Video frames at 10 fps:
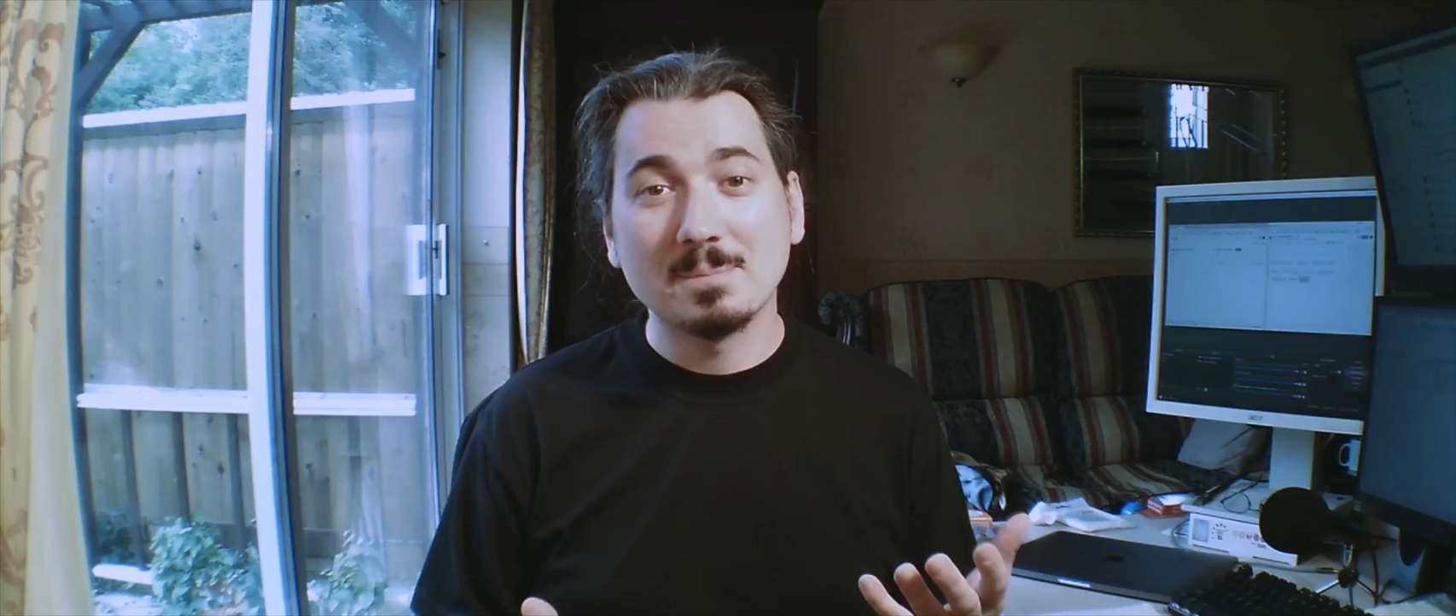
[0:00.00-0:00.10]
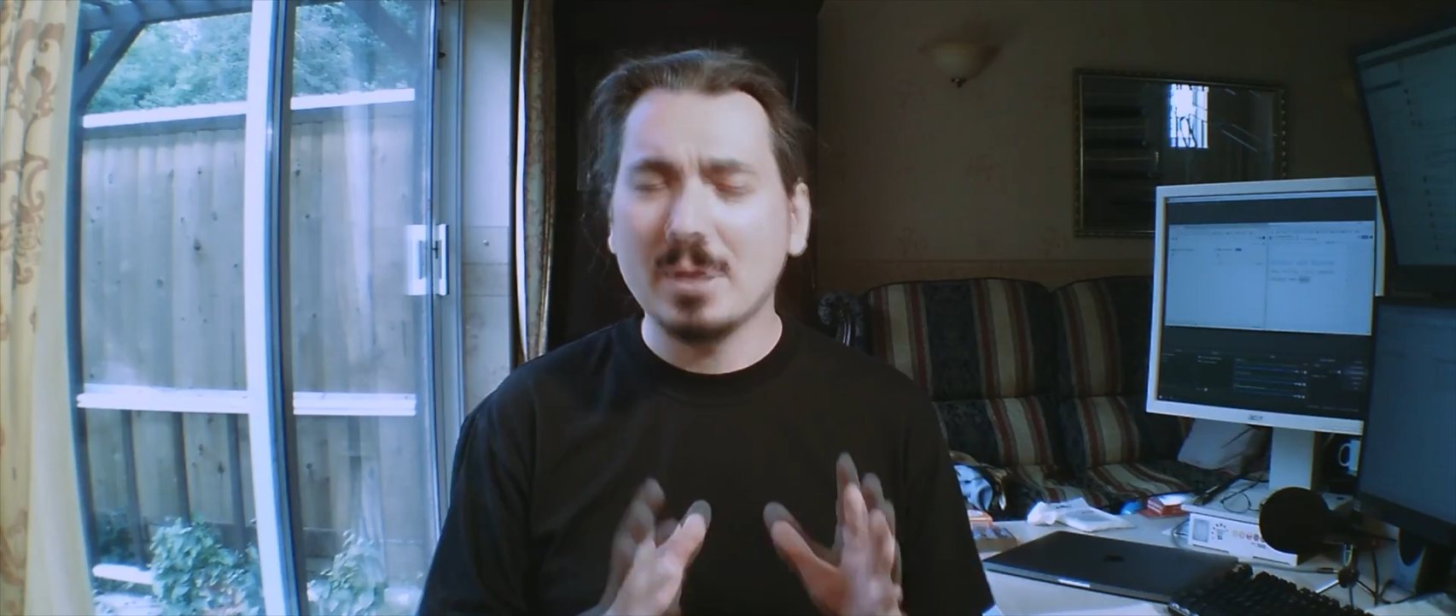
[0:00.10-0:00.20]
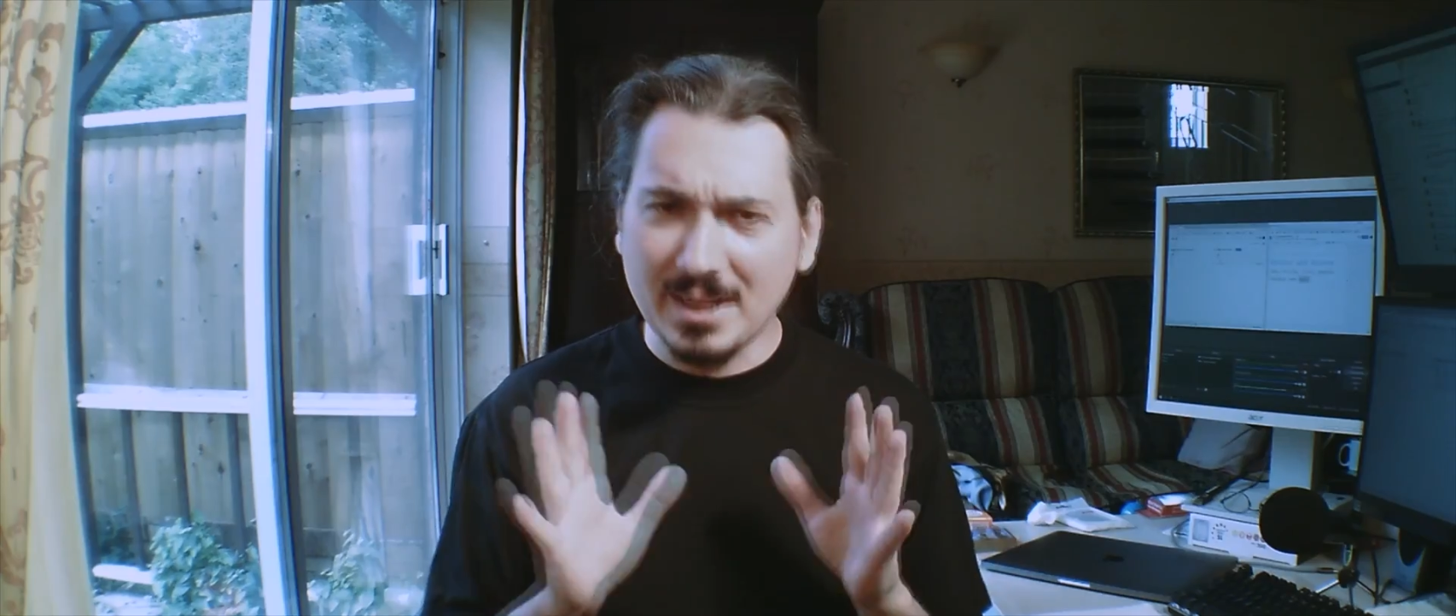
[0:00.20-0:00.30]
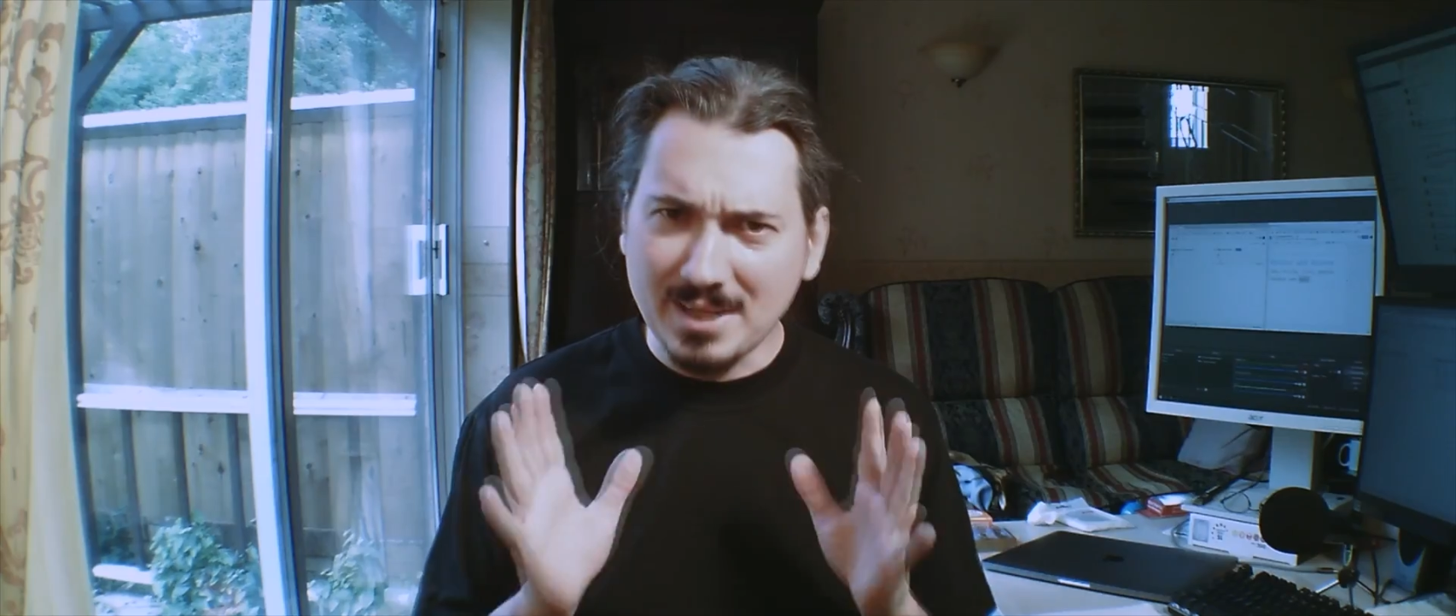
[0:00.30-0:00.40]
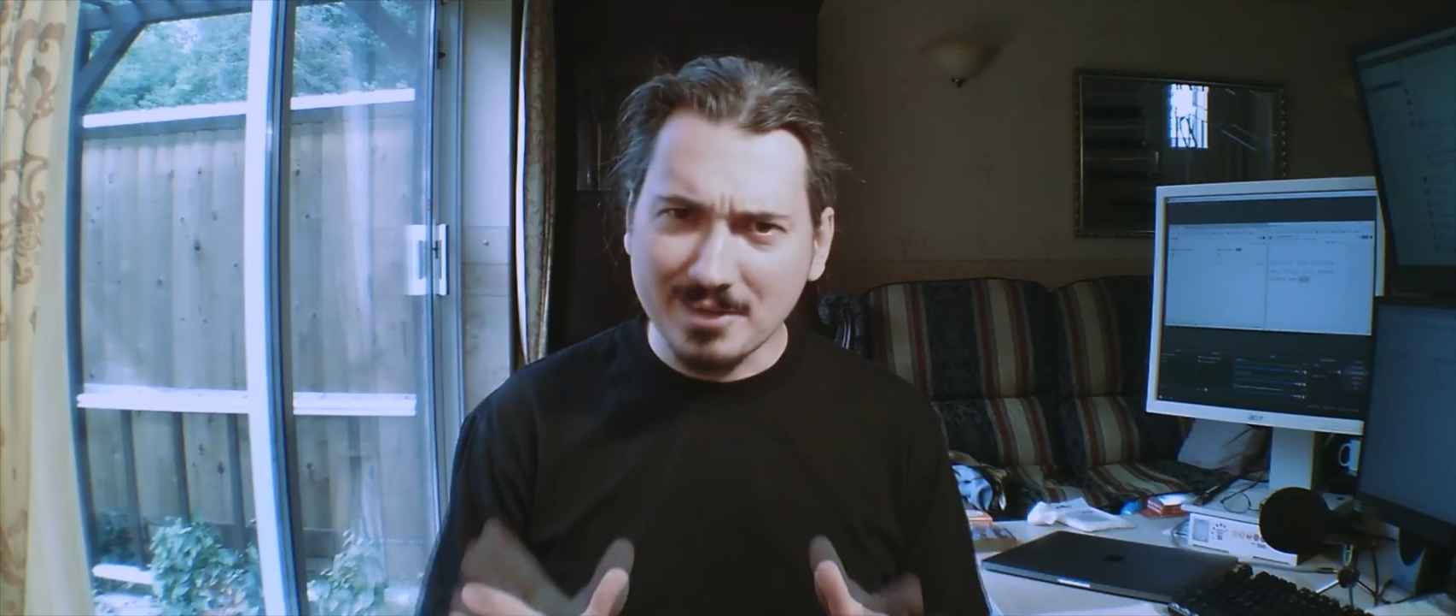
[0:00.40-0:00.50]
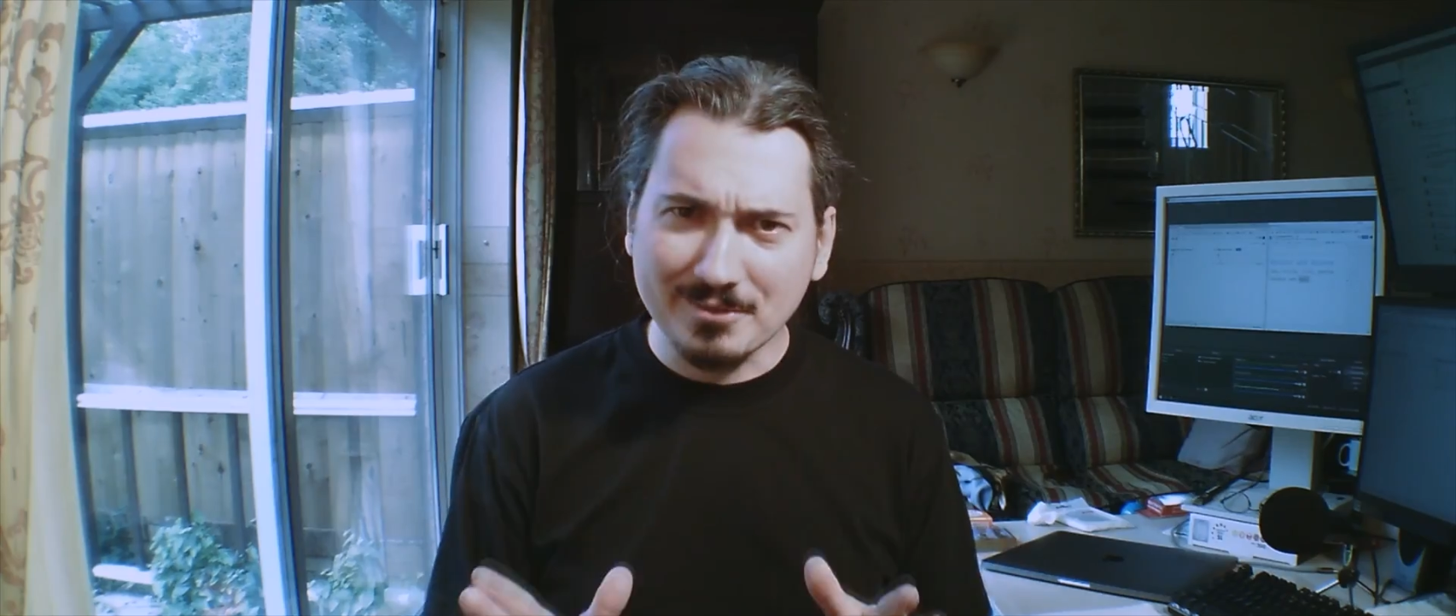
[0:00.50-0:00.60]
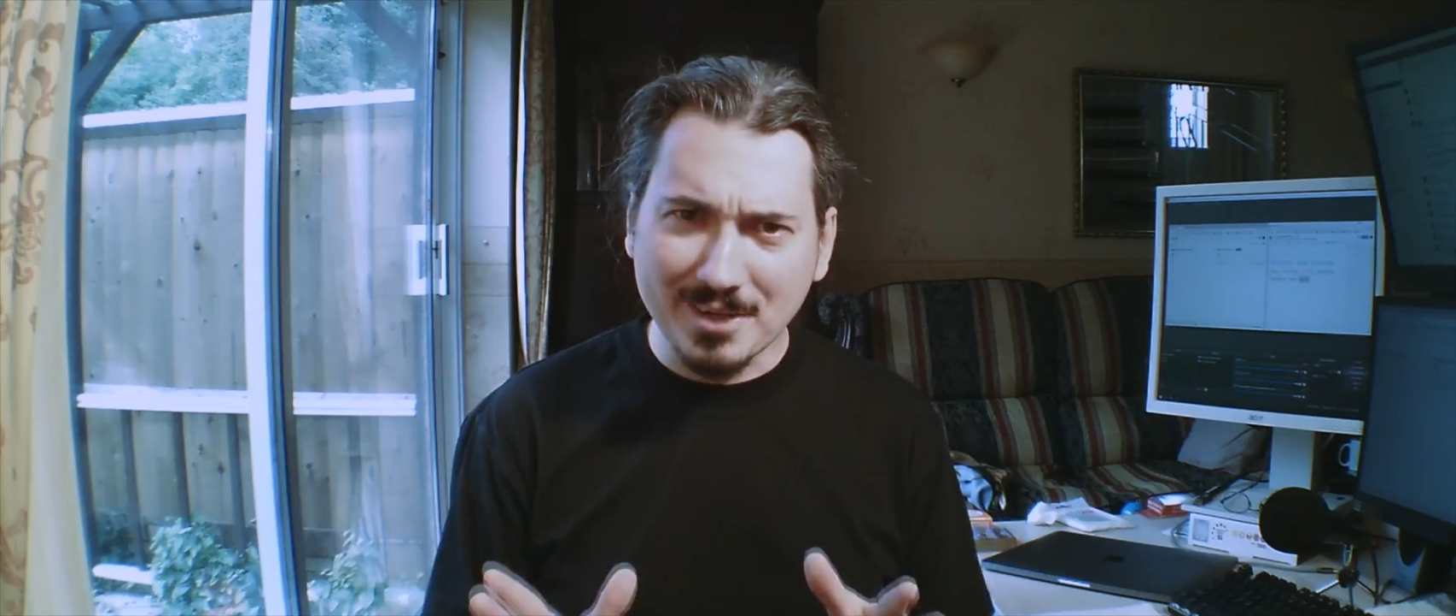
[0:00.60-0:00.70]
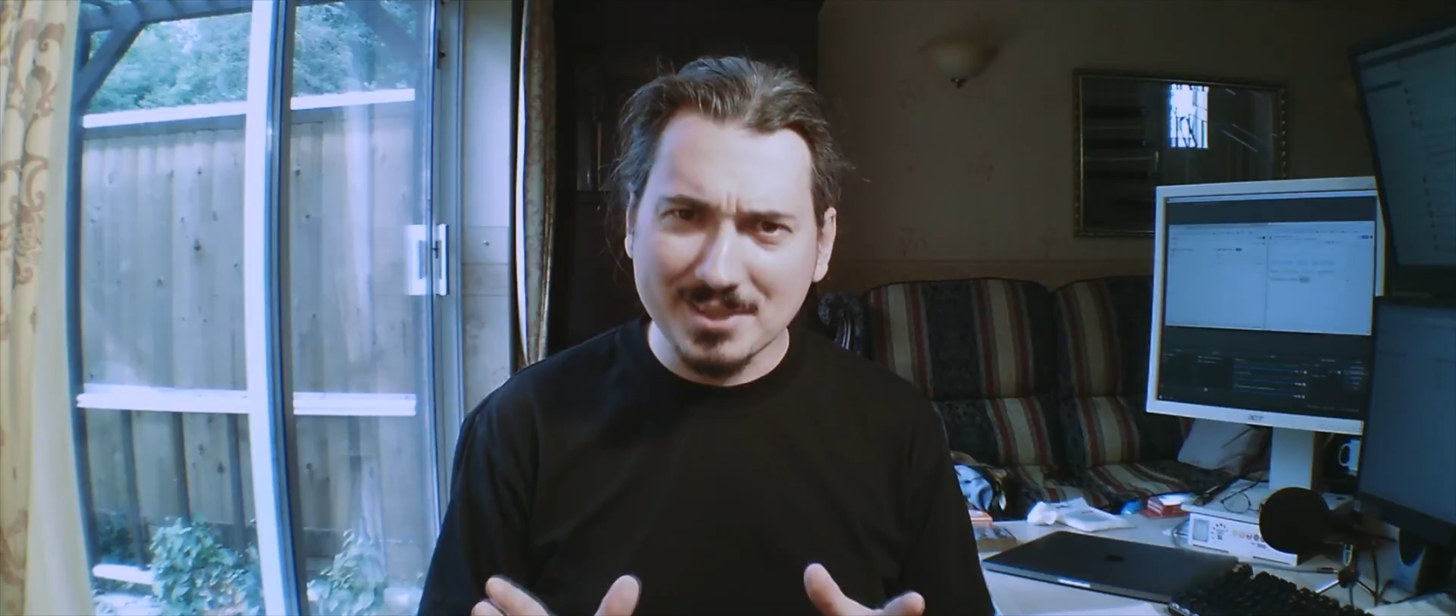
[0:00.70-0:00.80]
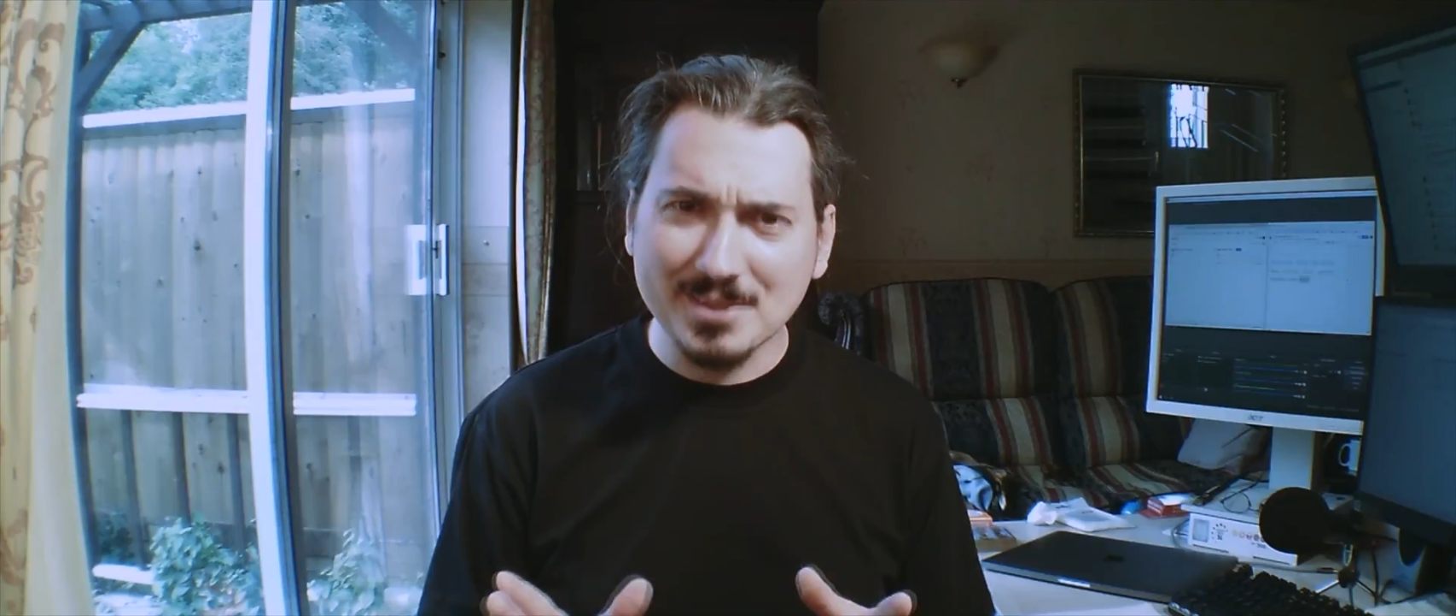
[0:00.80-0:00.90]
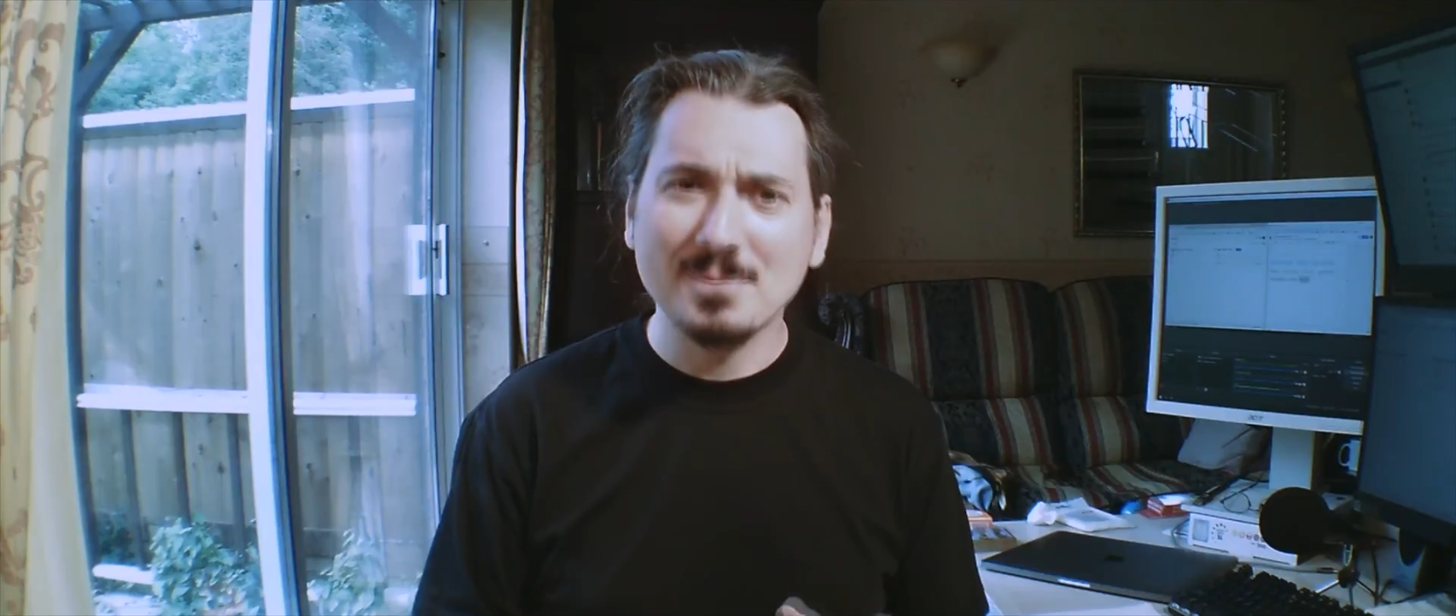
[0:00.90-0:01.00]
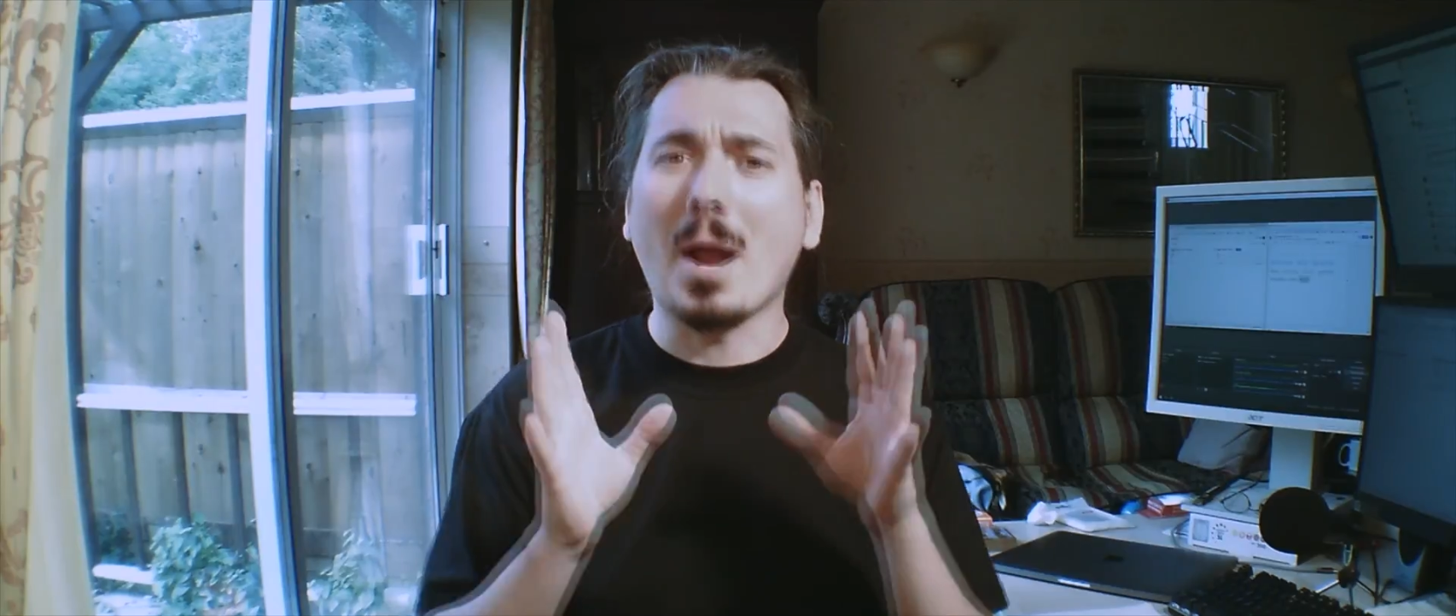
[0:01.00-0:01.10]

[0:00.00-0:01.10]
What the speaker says: But I digress.